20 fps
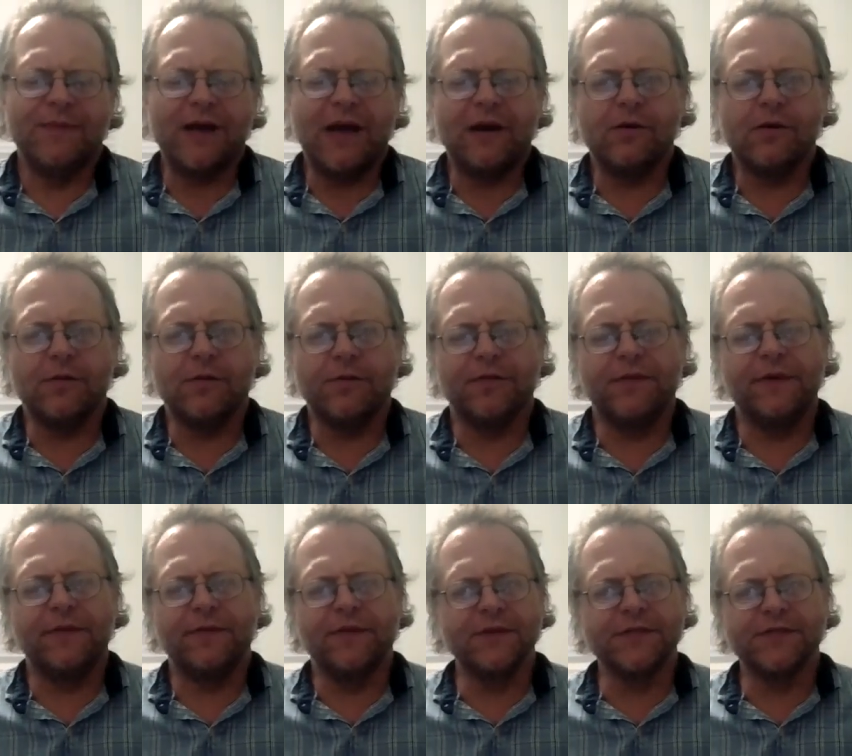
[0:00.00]
I don't
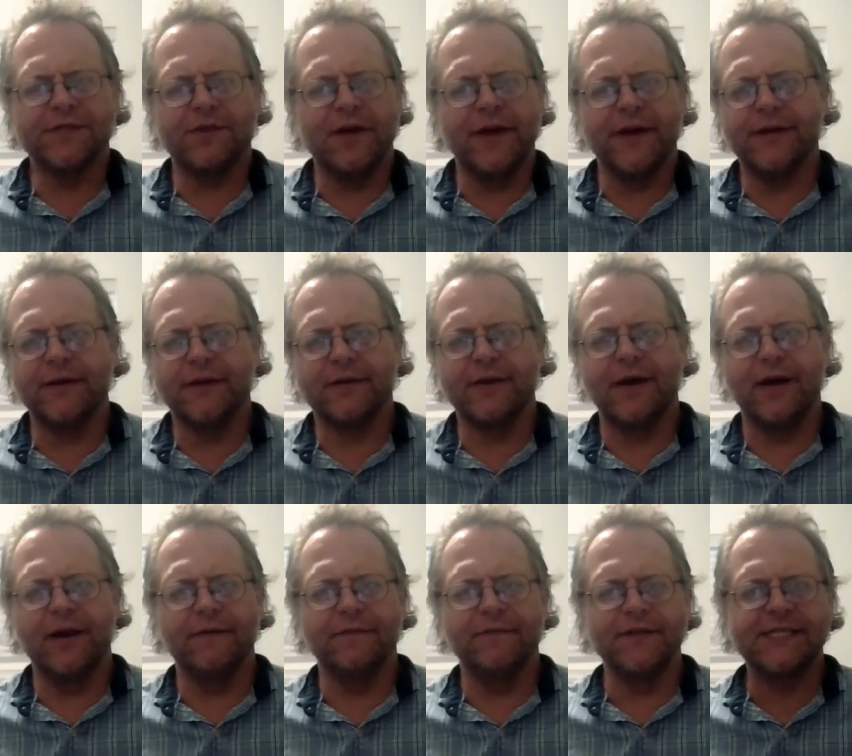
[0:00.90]
think there's like a
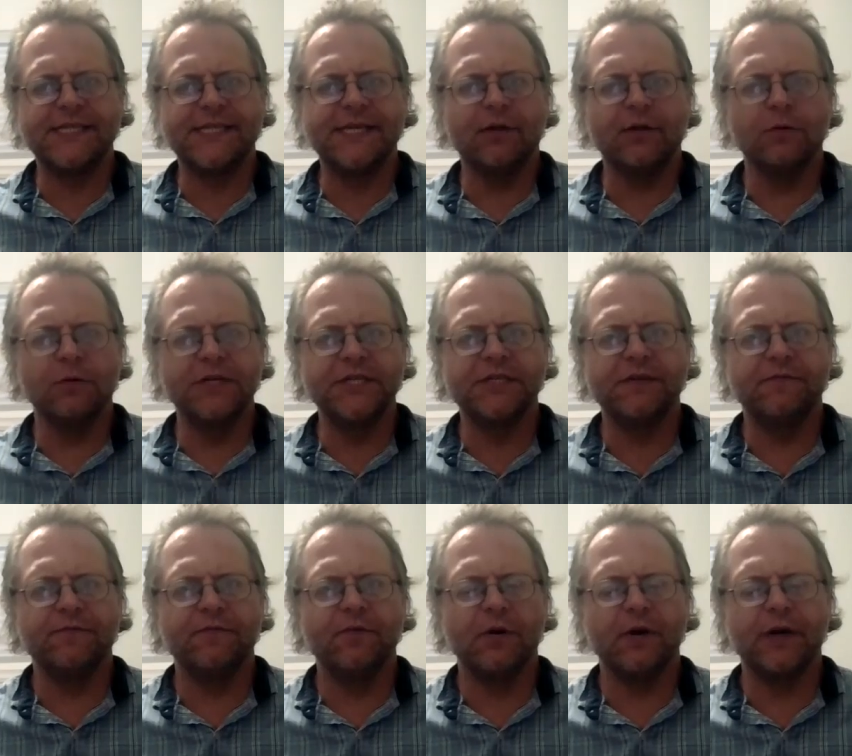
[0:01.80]
kind of a single
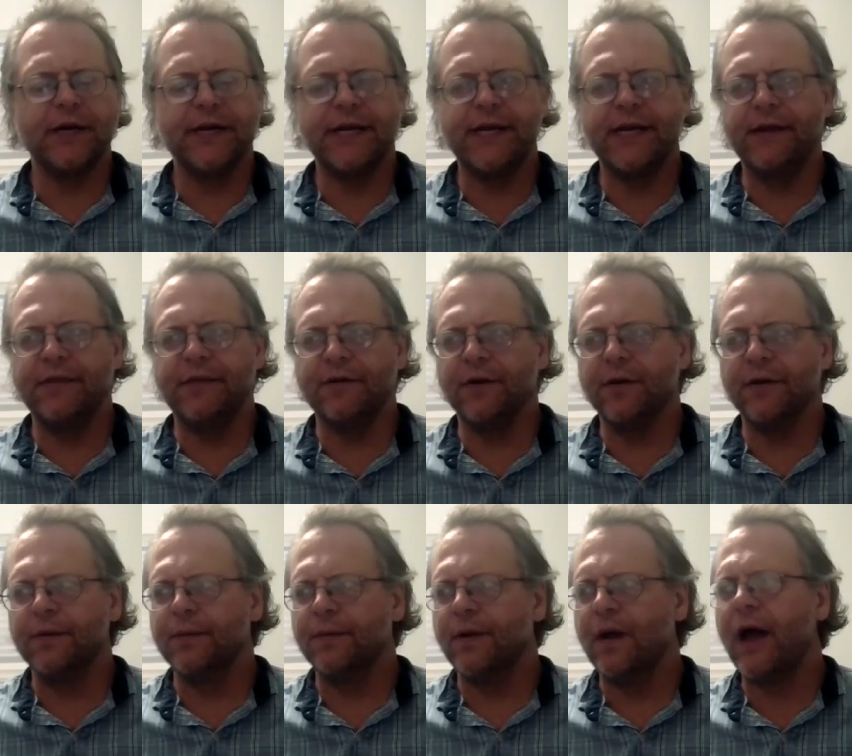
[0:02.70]
reason for it
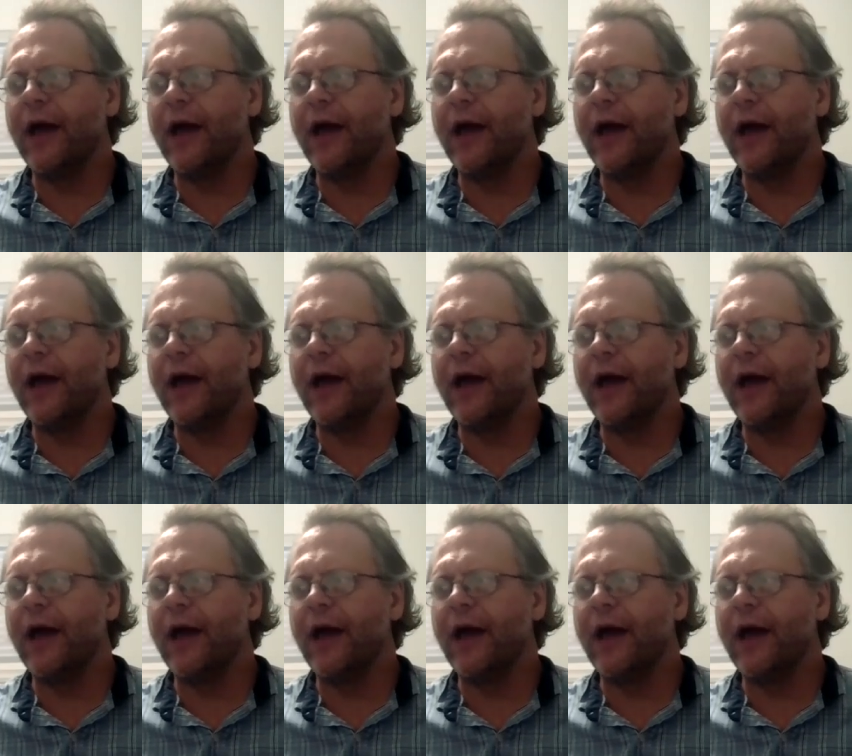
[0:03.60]
either.